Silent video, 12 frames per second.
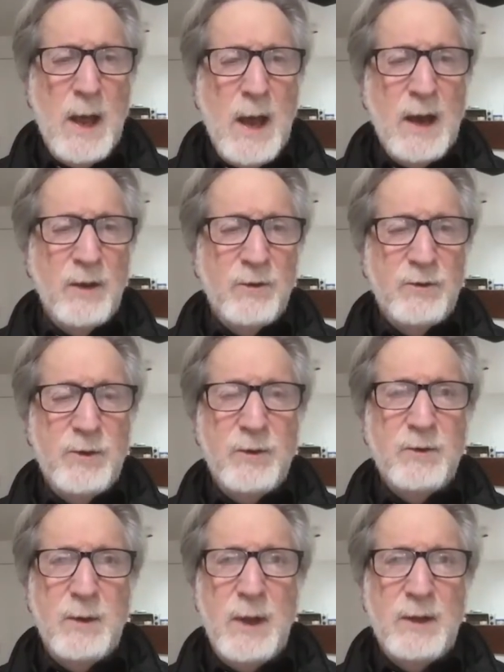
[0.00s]
And
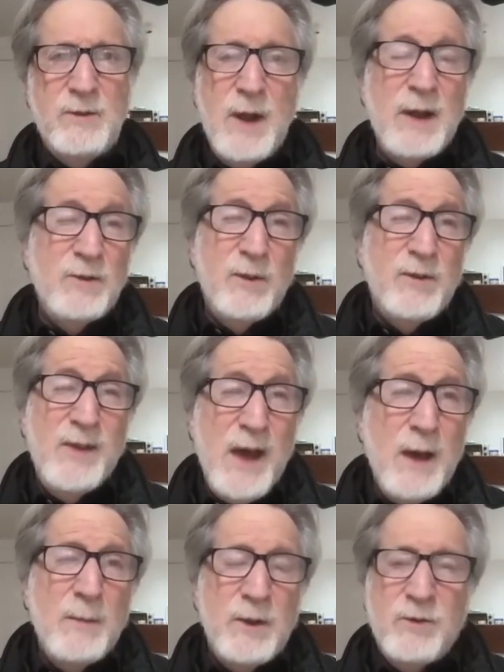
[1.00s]
it's not just
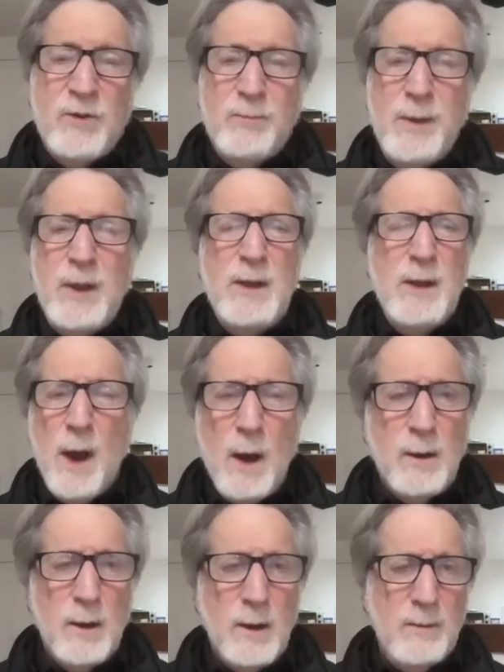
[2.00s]
them, it's just being young.